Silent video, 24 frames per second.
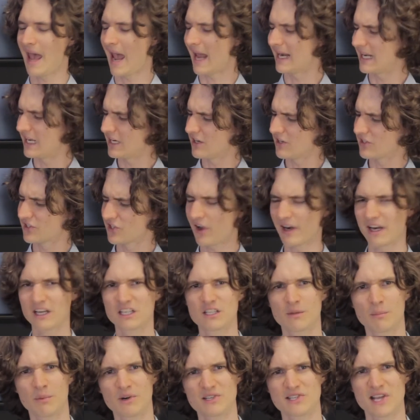and he
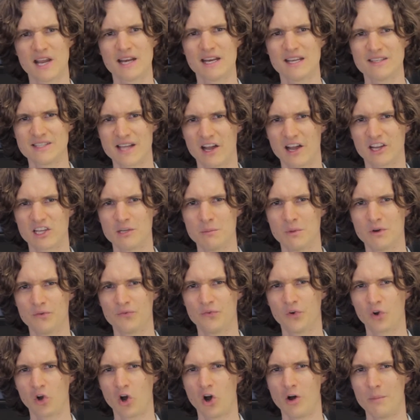decided to present his argument
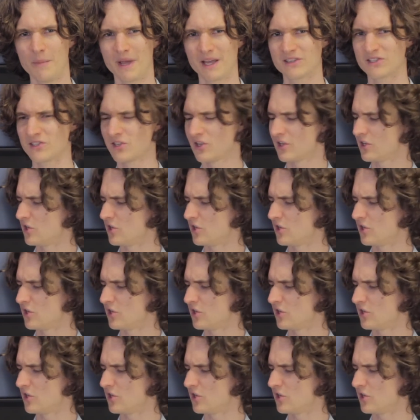for comics